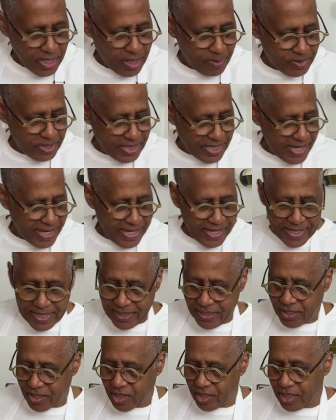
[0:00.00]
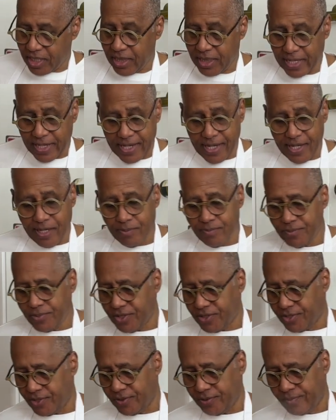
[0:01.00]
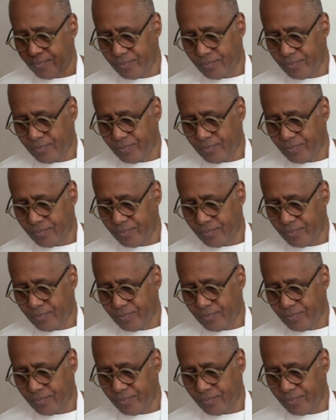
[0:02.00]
I'm going to add in our clams.